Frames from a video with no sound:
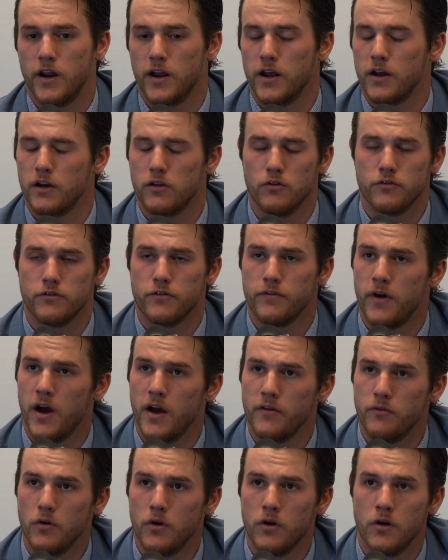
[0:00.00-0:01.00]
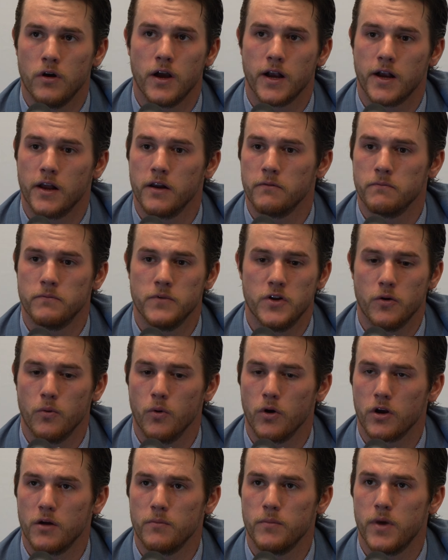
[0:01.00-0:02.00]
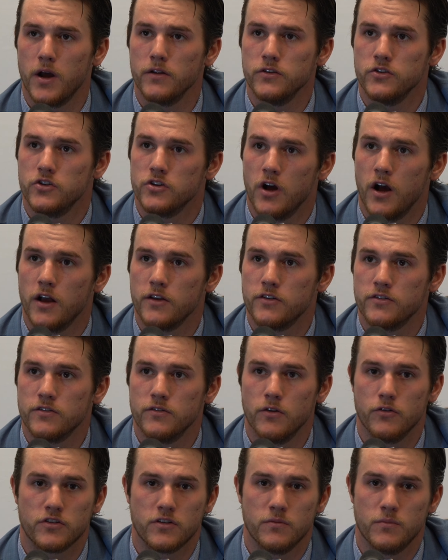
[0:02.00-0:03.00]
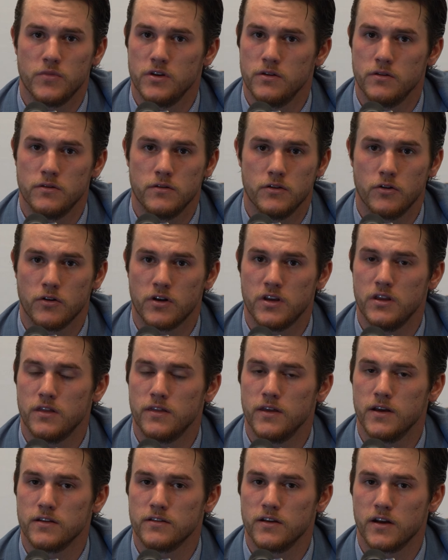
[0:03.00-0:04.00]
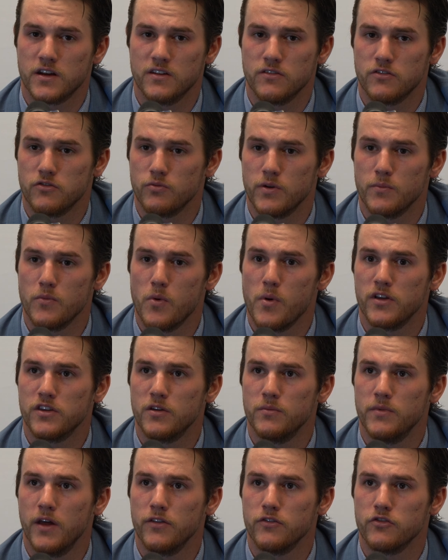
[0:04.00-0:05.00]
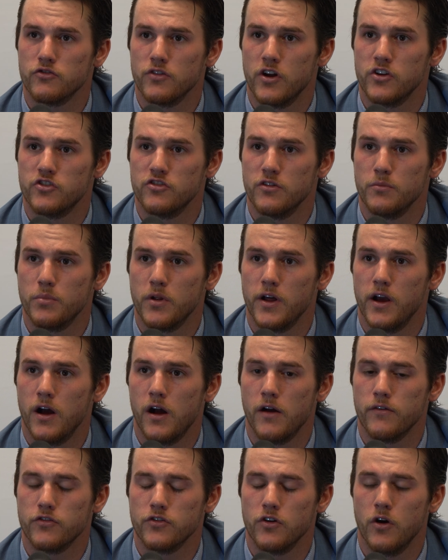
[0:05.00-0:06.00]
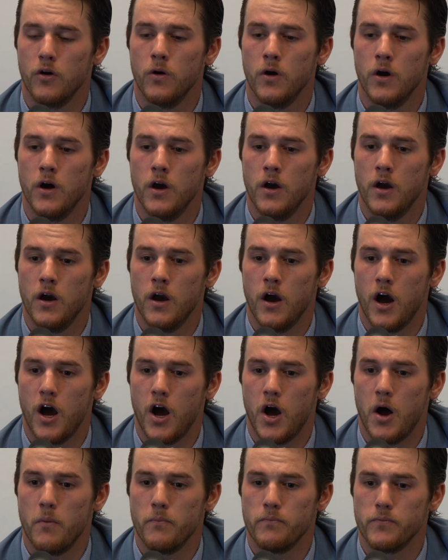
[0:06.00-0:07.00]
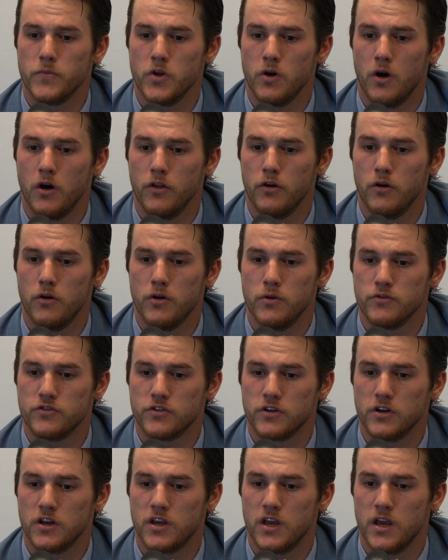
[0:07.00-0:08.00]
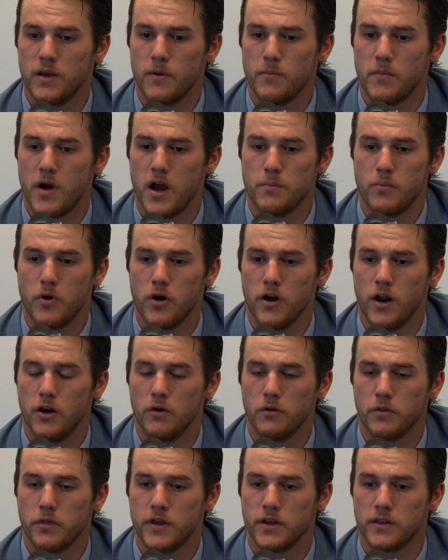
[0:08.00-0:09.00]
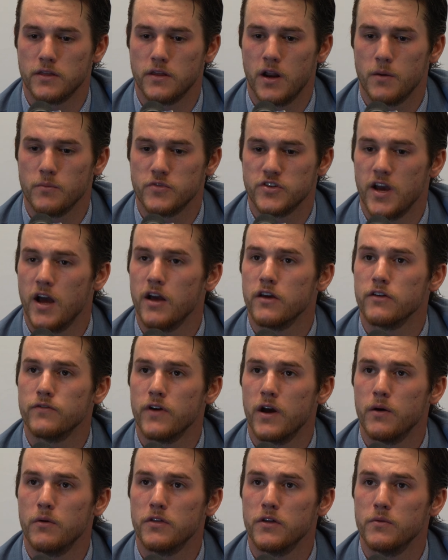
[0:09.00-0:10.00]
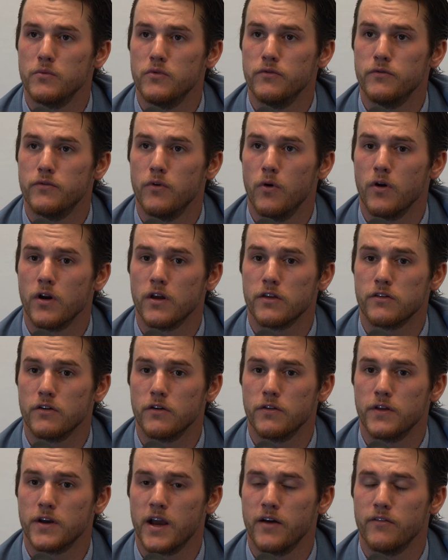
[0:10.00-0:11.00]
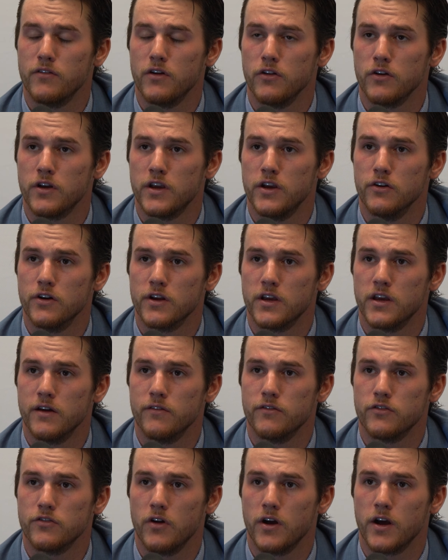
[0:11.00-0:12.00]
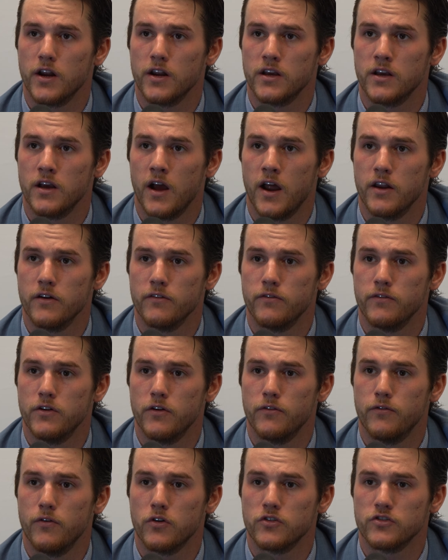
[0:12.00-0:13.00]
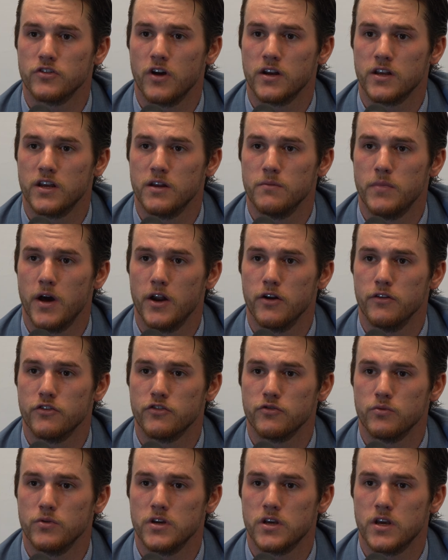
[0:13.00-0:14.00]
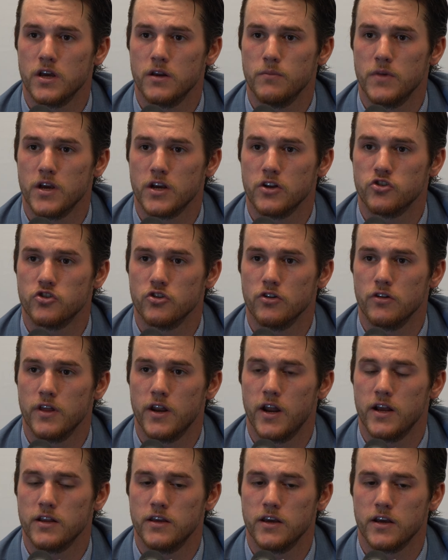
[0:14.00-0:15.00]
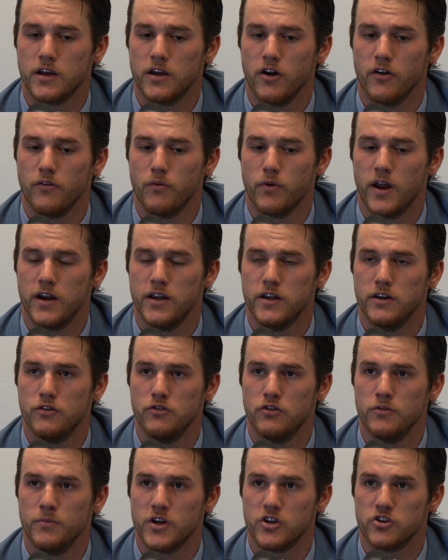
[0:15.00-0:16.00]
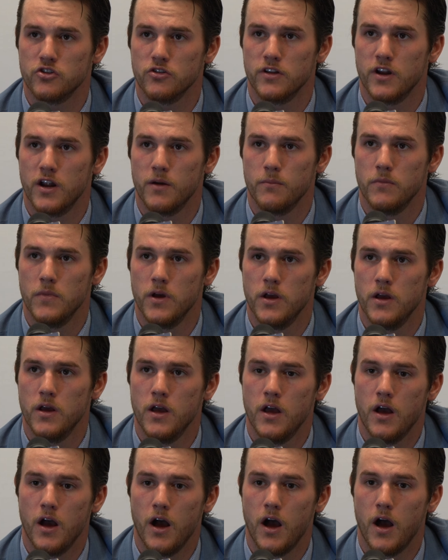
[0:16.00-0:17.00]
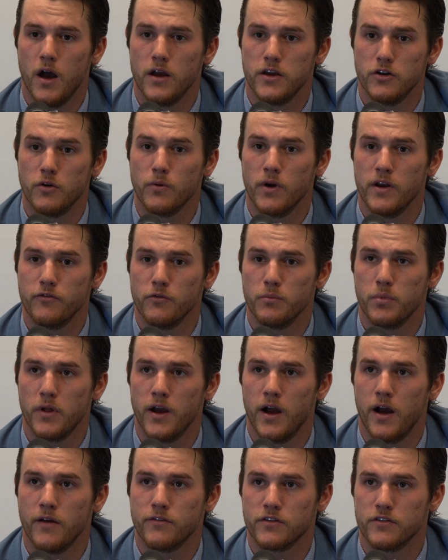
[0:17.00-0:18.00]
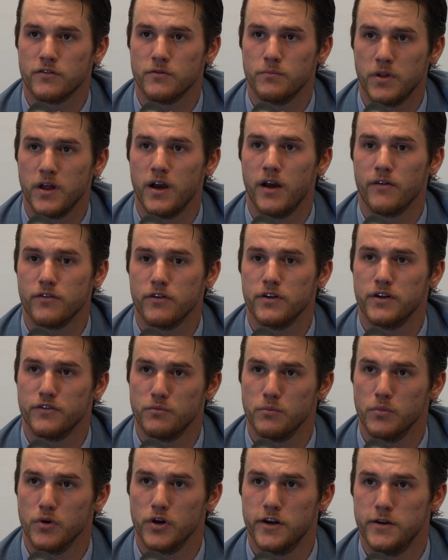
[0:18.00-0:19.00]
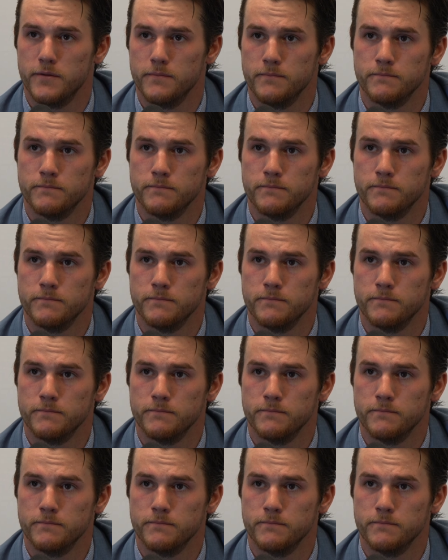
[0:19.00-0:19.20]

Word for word: I got to close the five hole. I got to, you know, work on penalty shots. Those can be, you know, key things that can swing momentum down the stretch in the playoffs. So, um, you know, although it was a good game on my part, I don't think that I'm satisfied with it moving forward. I still think I have another gear to give. So I got to kind of, you know, focus on getting better this week and making sure that I take care of what I need to do to make sure that I'm, uh, you know, ready for playoffs, because playoffs are a different breed.